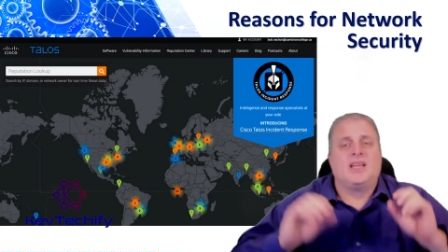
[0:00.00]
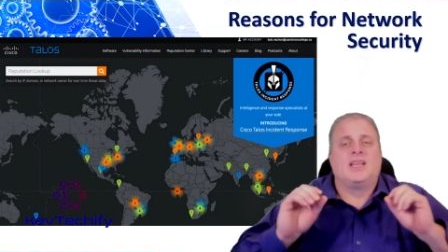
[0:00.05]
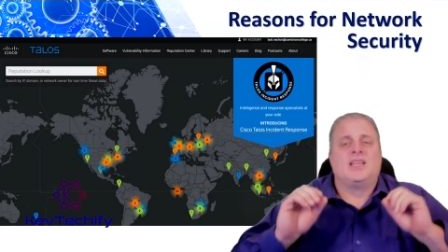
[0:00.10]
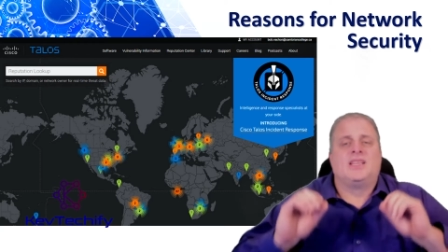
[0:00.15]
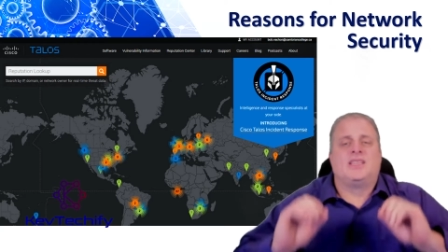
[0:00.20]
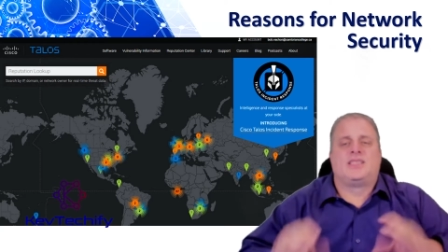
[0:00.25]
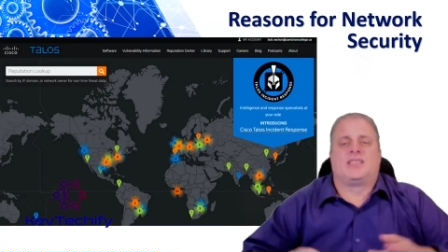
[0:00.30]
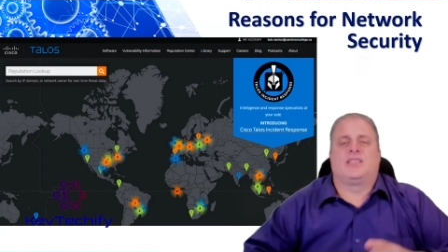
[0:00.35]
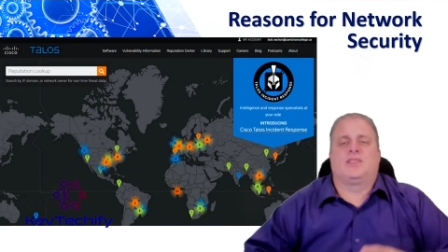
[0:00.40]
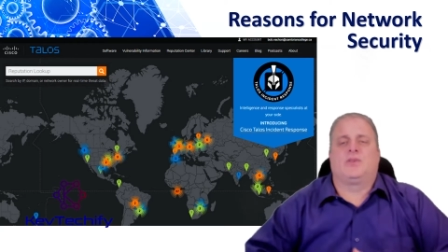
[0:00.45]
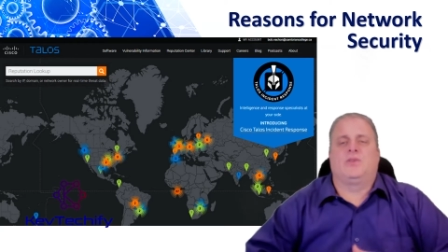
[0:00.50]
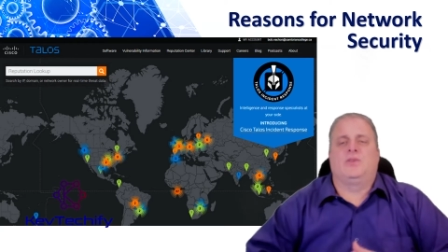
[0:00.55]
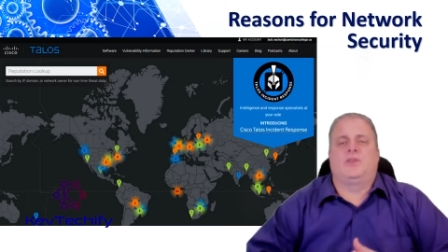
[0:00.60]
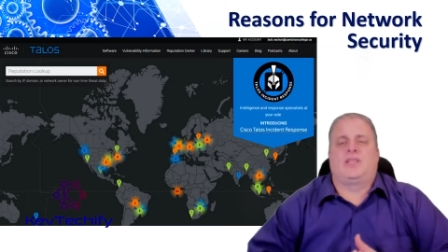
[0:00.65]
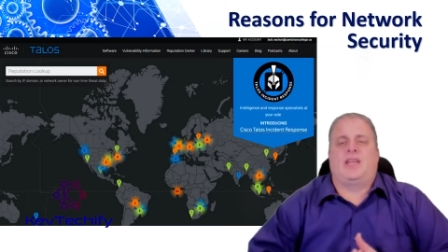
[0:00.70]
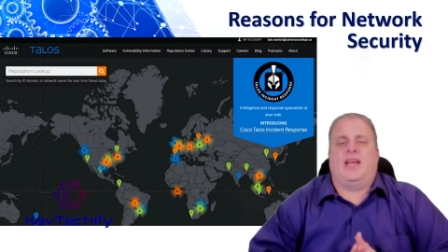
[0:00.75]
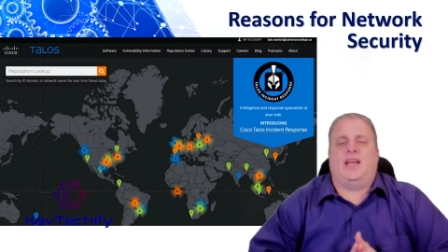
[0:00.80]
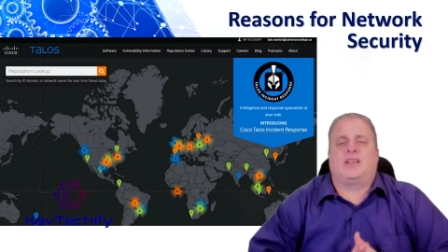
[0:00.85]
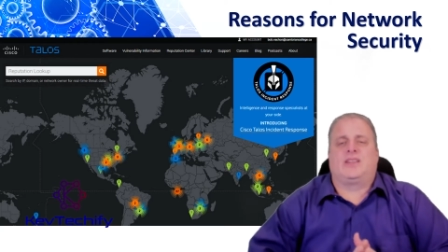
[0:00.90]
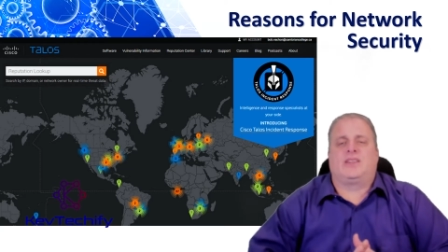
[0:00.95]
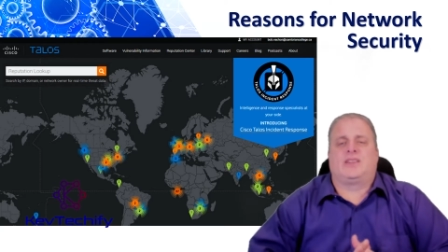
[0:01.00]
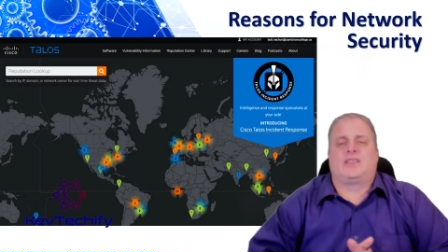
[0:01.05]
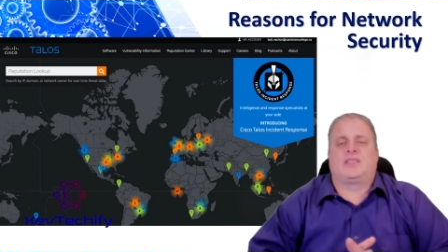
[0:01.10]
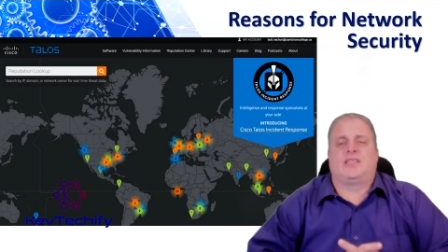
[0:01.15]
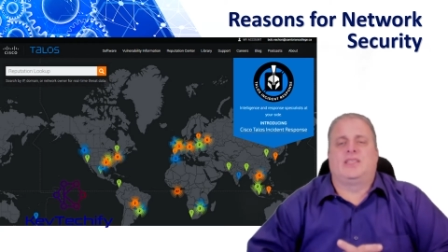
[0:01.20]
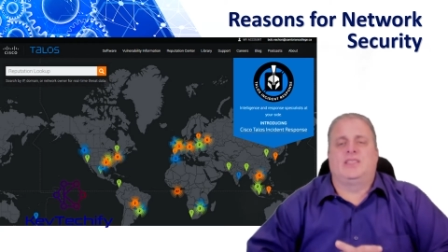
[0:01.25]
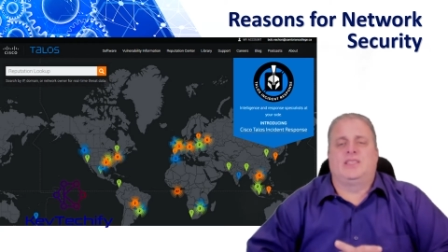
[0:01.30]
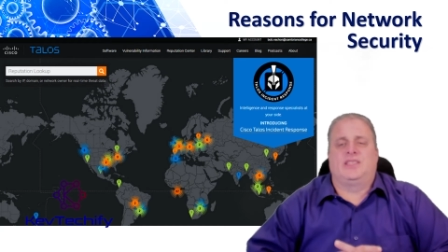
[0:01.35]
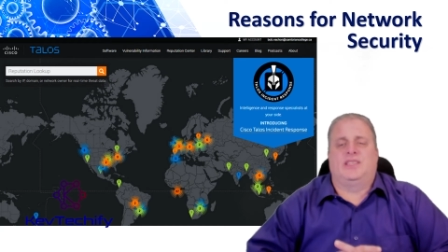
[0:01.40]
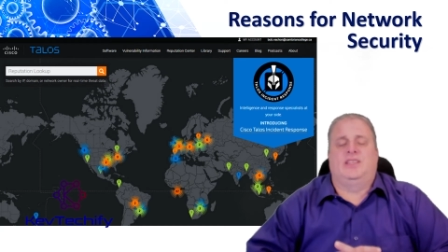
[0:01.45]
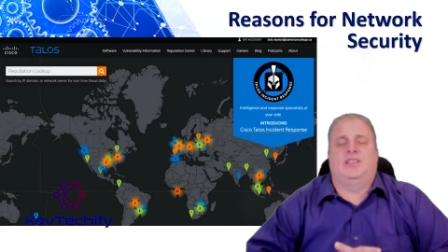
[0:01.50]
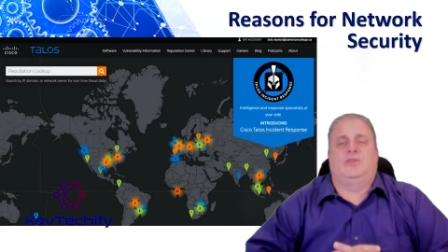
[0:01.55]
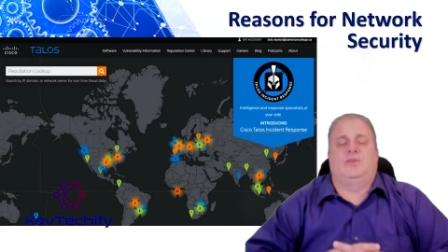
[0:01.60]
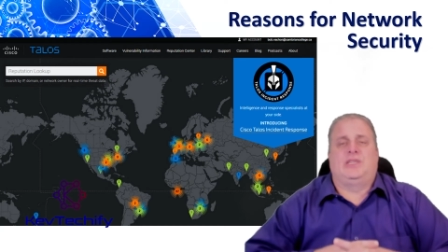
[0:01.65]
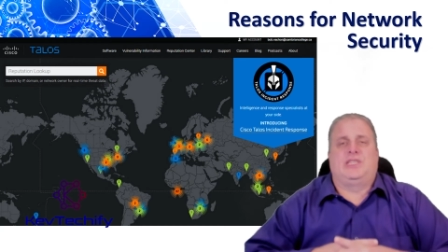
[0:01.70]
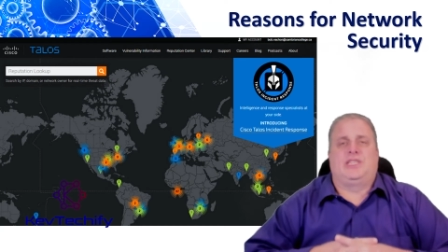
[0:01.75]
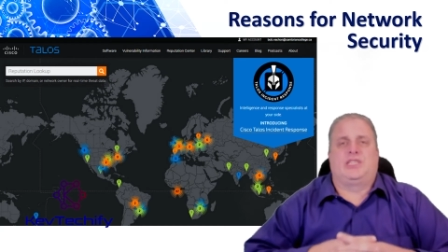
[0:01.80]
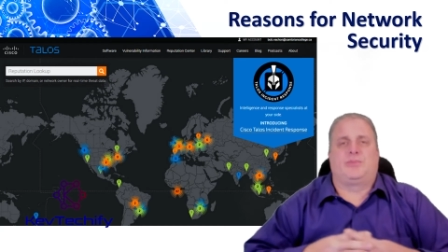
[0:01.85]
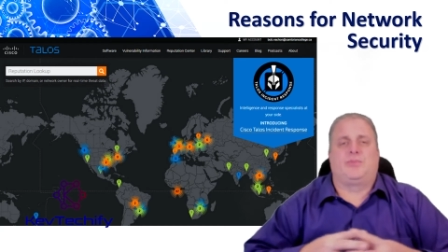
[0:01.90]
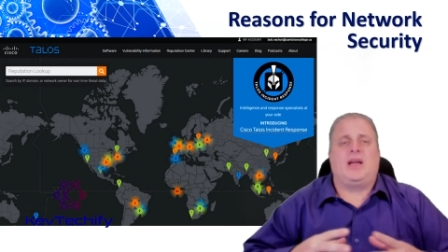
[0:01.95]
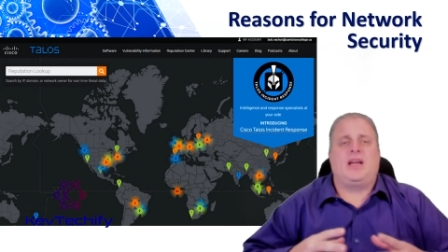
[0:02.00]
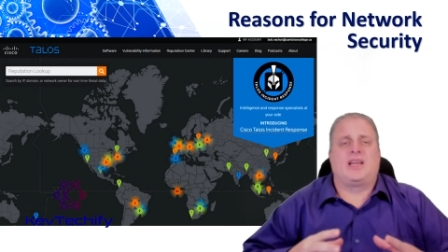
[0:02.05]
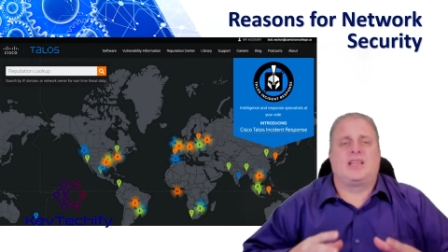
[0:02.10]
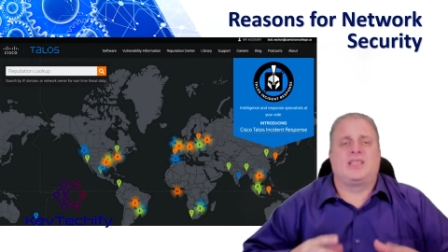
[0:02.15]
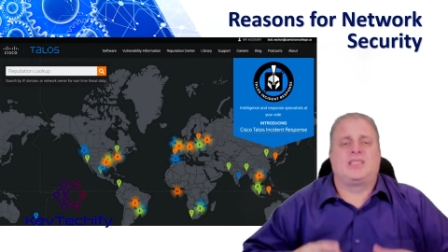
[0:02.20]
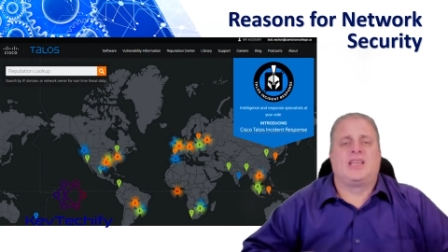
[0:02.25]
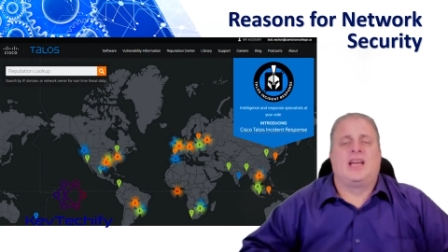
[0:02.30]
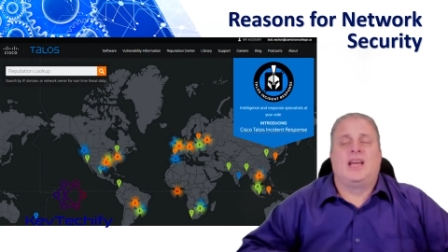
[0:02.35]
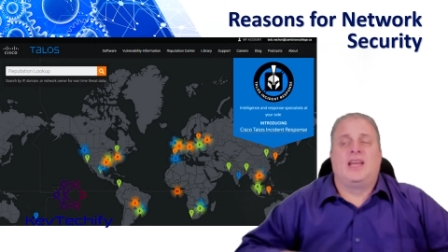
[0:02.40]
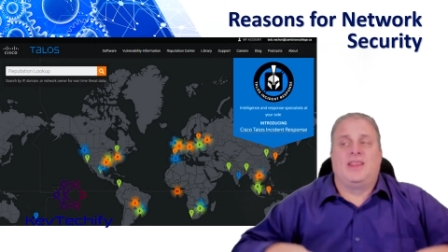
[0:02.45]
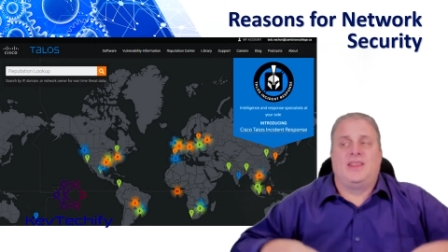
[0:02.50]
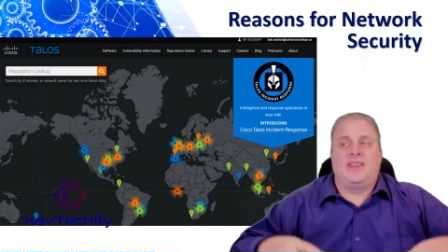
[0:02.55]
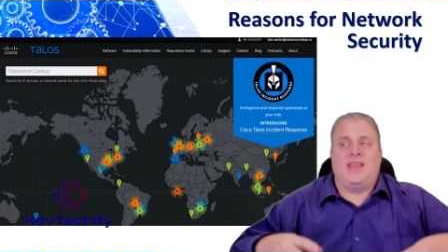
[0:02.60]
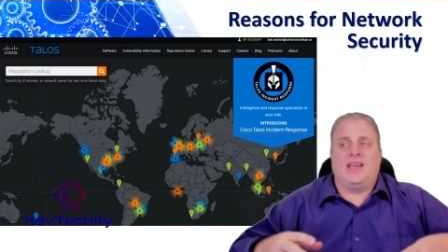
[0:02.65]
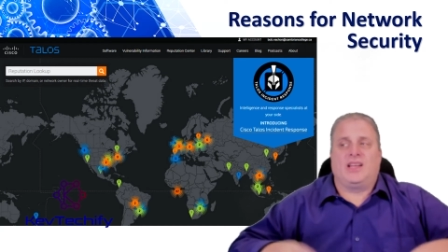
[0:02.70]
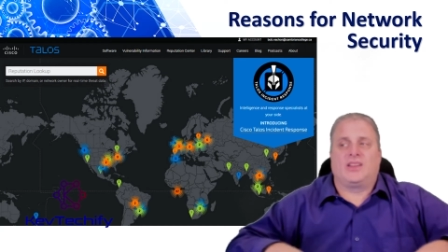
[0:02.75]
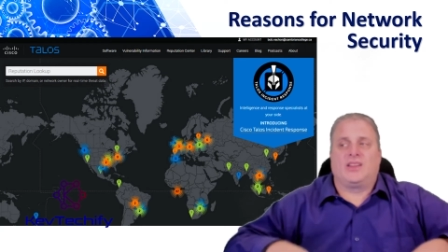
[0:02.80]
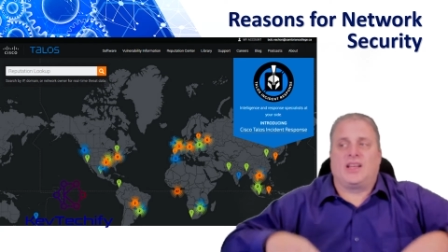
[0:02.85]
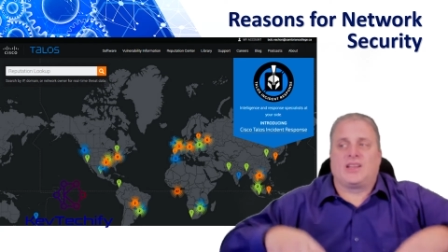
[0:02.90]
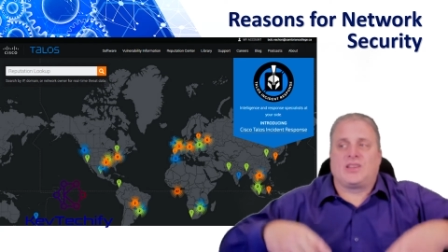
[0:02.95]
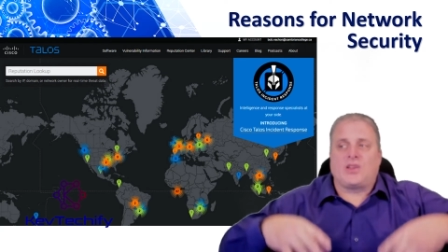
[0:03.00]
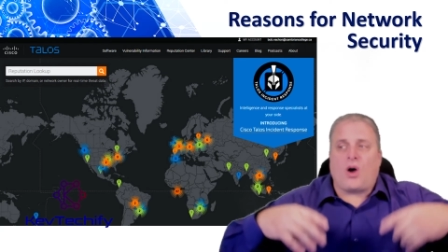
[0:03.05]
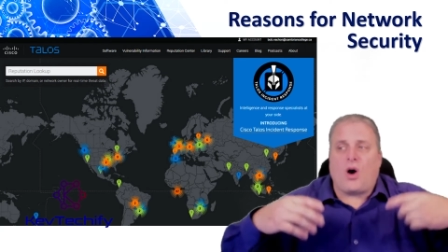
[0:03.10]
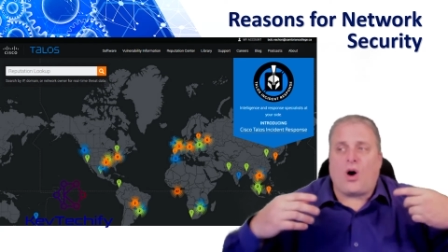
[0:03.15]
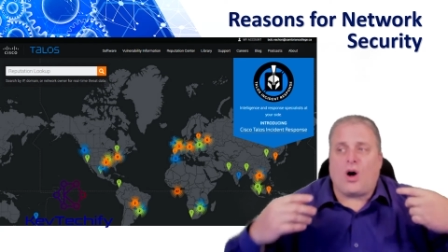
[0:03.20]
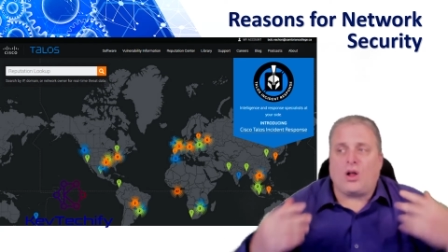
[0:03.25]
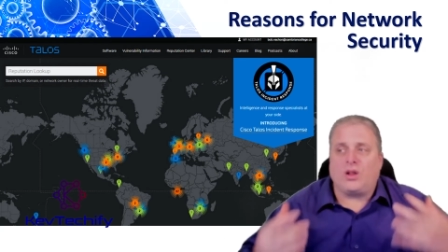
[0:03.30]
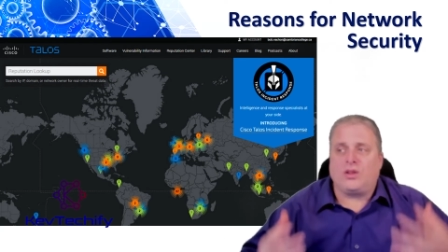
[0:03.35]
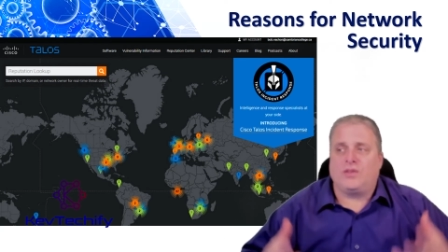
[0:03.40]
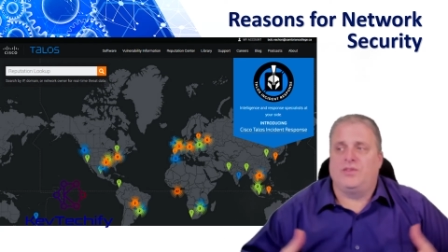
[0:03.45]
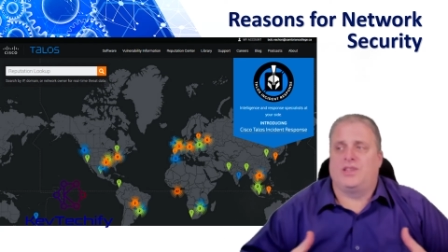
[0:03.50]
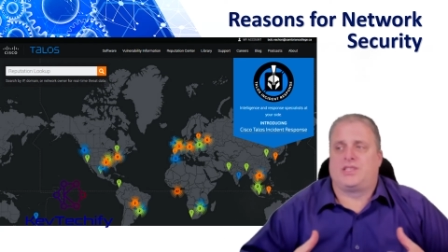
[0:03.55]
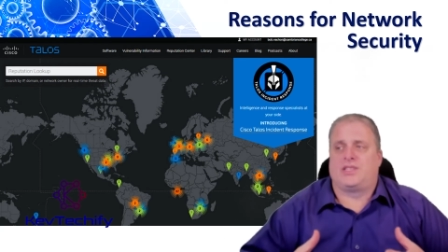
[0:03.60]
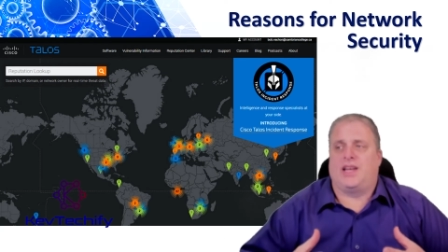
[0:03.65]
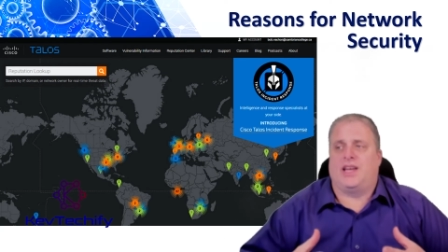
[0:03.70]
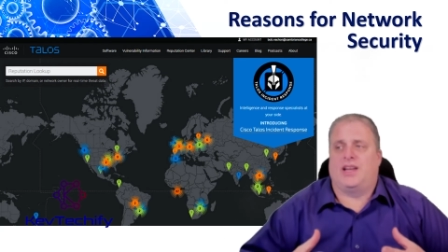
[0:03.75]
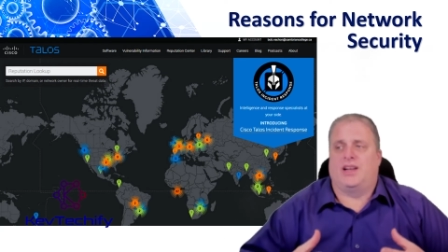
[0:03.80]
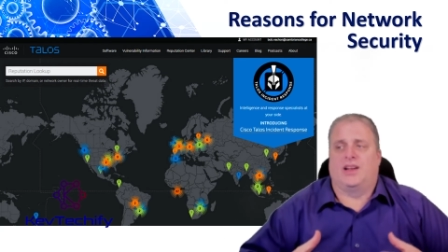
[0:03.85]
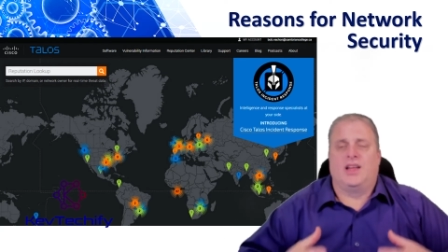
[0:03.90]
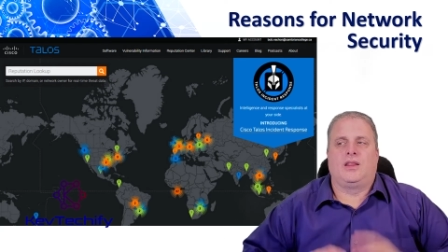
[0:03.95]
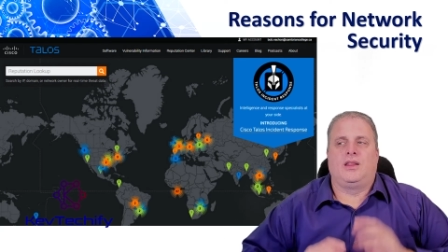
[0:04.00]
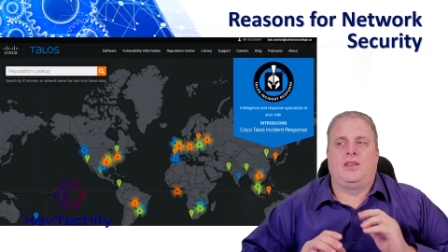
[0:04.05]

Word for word: Cisco Talos Incident Response, they collect all of this data.